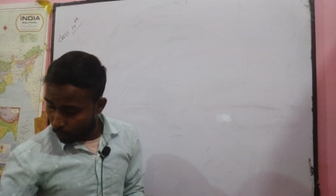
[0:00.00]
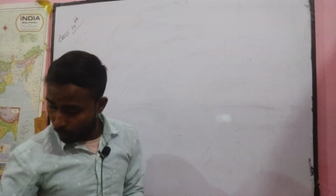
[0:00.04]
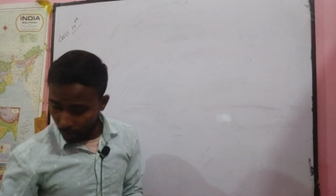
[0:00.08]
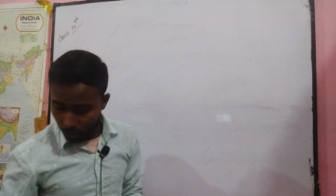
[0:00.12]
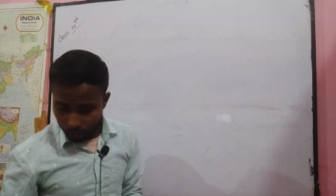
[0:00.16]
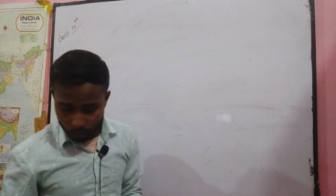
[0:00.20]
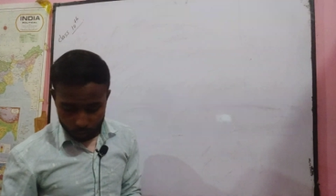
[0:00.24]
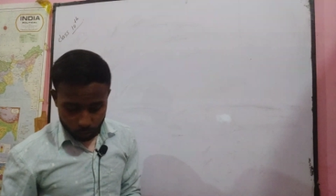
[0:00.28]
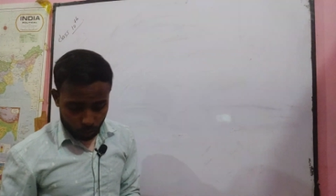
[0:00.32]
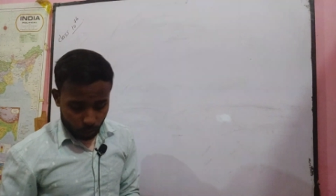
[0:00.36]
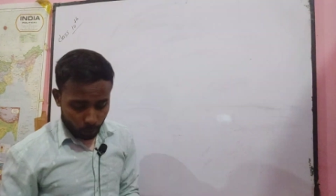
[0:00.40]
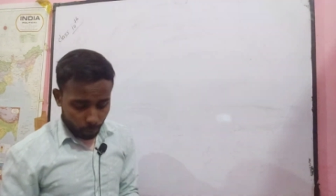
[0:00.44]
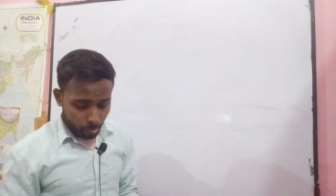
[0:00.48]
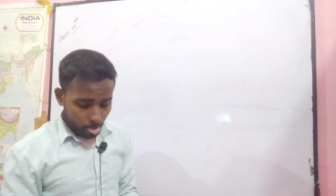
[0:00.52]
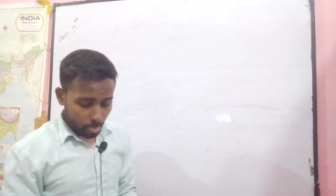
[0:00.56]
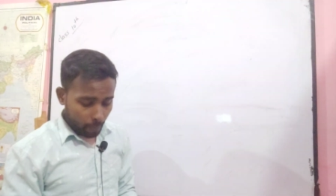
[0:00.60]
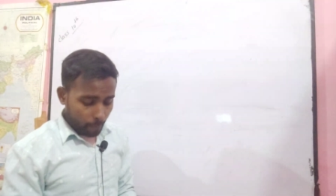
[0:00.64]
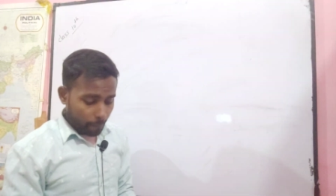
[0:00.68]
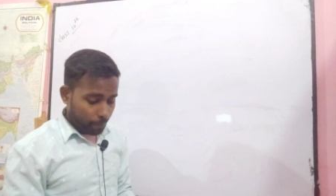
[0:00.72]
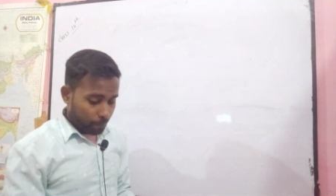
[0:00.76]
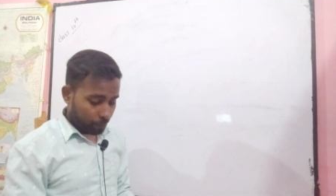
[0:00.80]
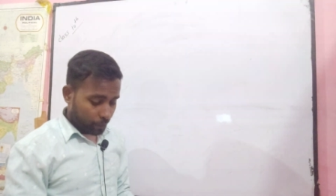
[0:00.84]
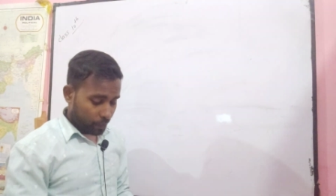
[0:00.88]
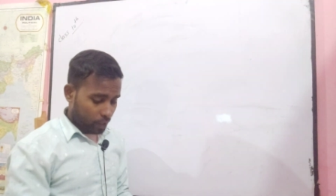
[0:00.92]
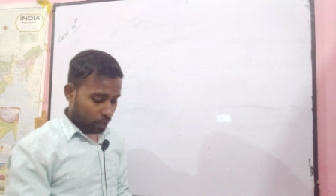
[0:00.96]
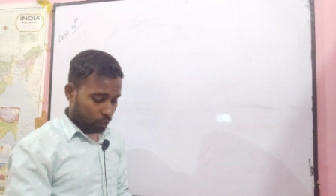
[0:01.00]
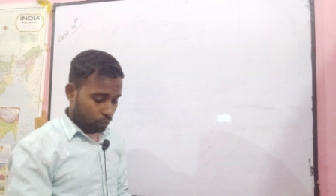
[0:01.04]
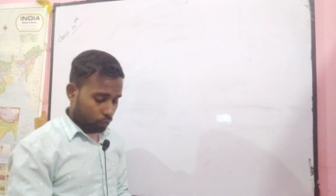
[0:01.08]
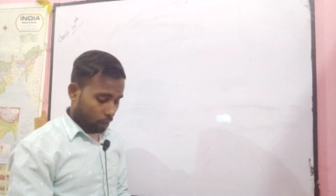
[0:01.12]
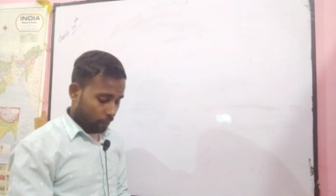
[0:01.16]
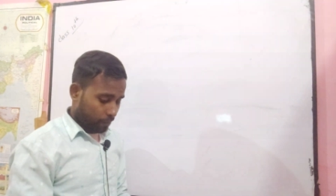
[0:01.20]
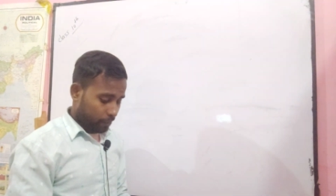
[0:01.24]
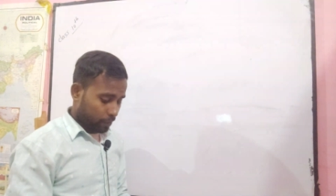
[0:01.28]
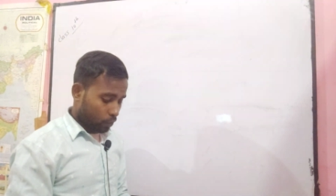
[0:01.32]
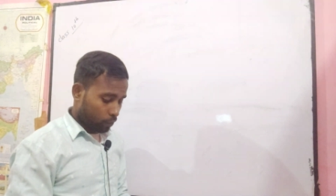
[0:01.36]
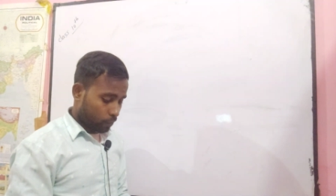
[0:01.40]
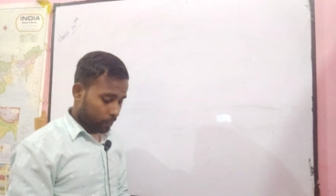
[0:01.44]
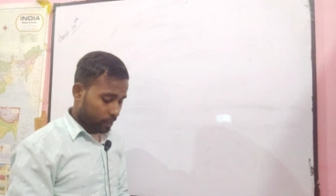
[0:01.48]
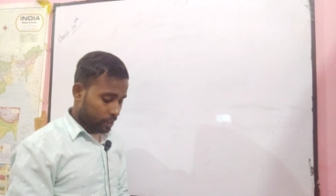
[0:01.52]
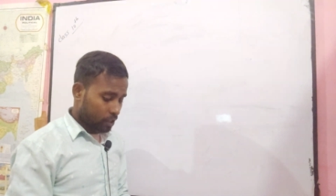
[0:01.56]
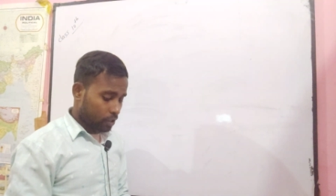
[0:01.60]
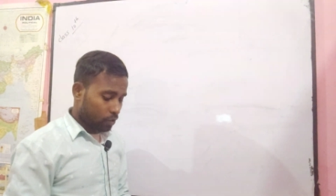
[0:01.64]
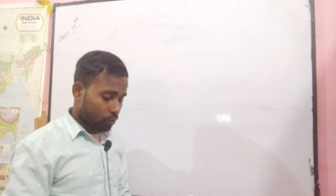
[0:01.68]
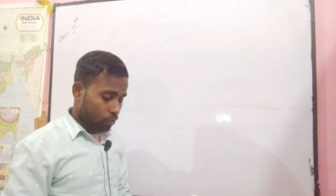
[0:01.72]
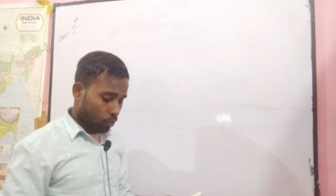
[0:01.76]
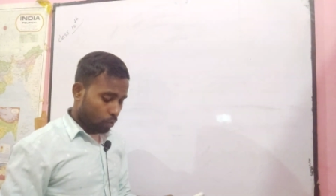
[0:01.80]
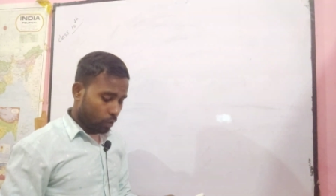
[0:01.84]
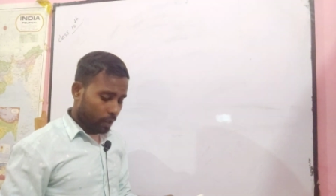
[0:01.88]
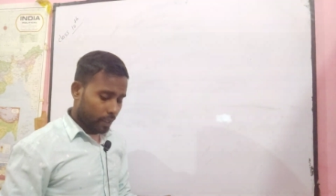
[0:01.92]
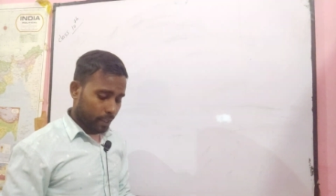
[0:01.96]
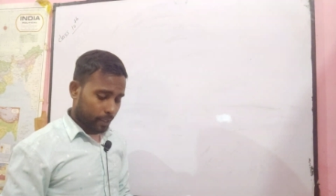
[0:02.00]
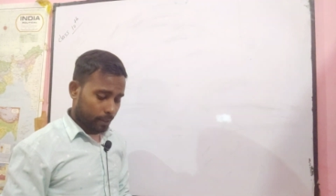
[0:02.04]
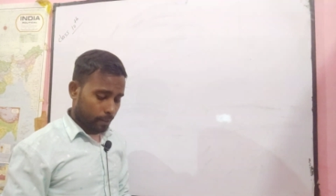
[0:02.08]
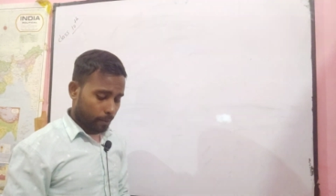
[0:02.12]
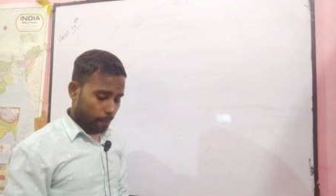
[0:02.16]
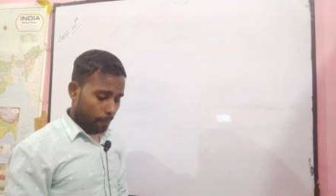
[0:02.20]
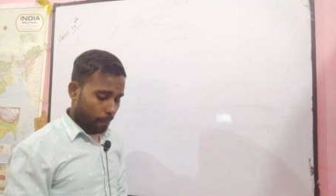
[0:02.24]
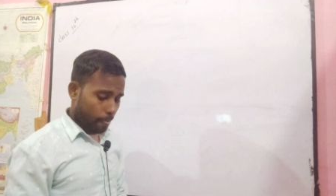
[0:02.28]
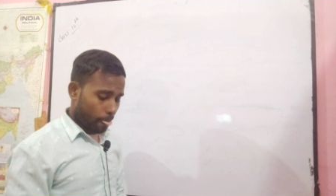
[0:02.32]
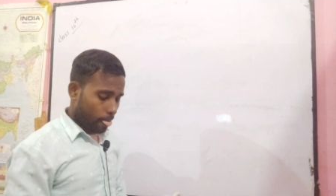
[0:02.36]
with you next topic which is known as